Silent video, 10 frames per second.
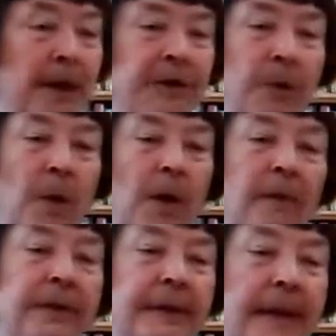So all
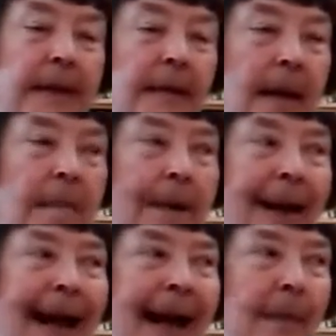of a sudden,
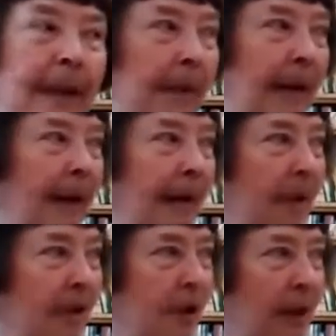plowing became
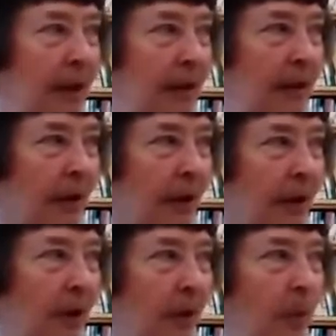much
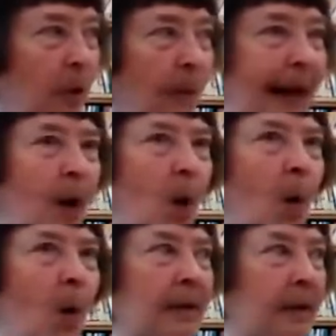easier when you had a
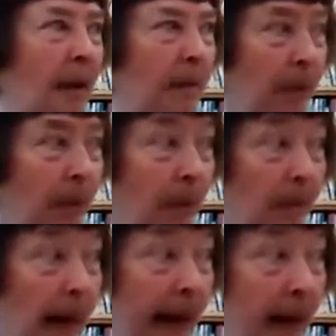horse pull the
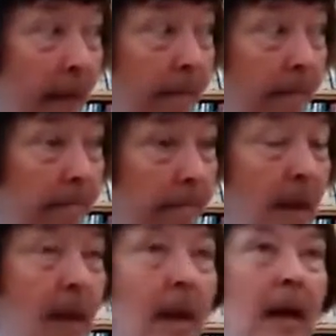plow.
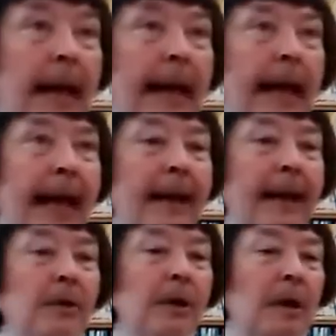
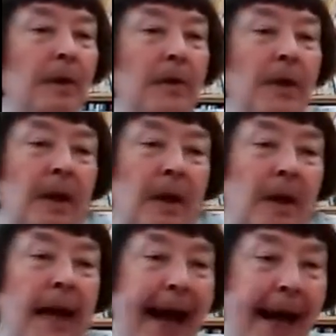And the
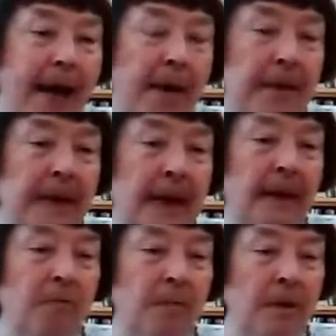cow
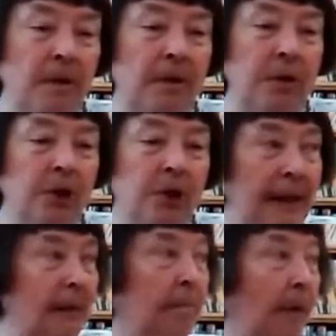gave milk,
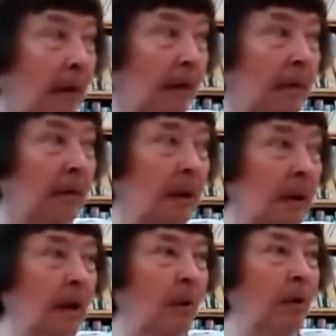cheese, butter,
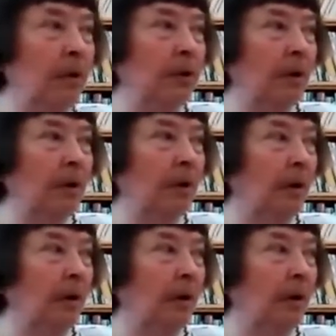which